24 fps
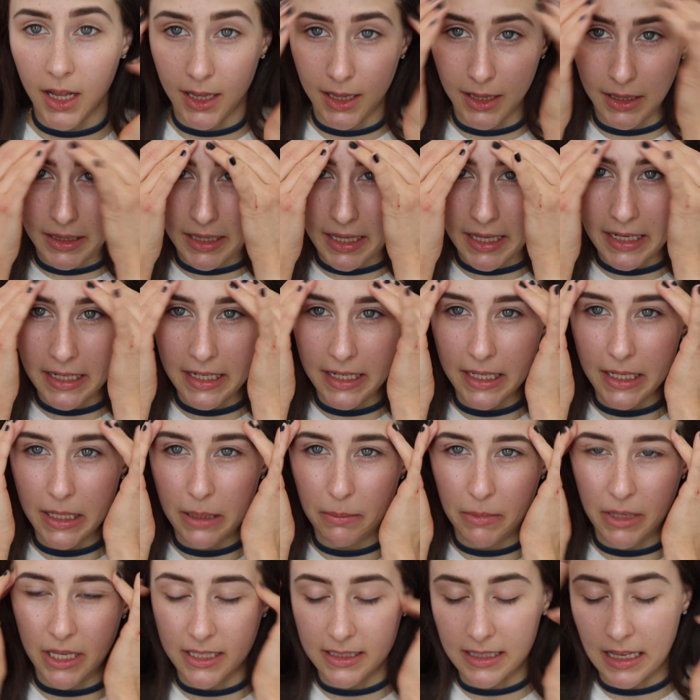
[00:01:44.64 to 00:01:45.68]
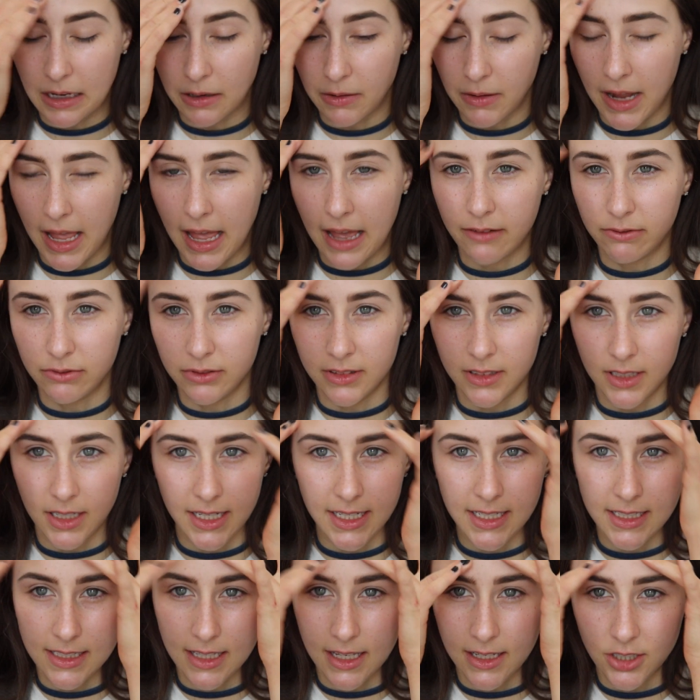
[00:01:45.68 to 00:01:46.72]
lighting because I don't have lights.